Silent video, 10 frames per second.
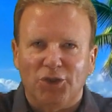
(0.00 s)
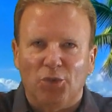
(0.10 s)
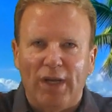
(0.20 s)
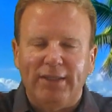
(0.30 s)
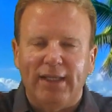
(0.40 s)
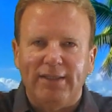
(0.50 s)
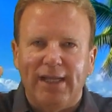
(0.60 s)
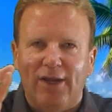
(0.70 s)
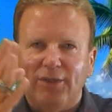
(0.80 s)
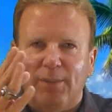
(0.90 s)
So write that
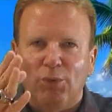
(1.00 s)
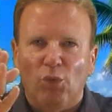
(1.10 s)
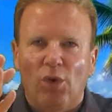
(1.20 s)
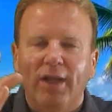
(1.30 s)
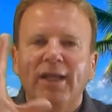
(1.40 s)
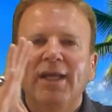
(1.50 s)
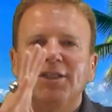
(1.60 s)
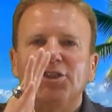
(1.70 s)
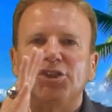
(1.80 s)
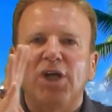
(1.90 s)
down. Number one,
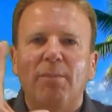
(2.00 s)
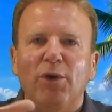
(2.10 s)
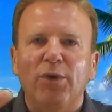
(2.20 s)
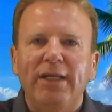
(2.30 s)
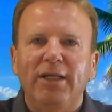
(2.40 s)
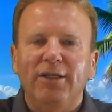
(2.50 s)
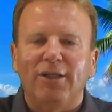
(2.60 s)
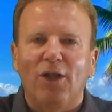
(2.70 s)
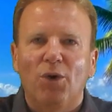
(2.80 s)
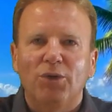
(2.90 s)
summary
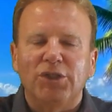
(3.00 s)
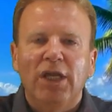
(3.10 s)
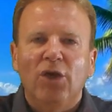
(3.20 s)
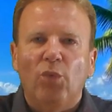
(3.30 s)
close.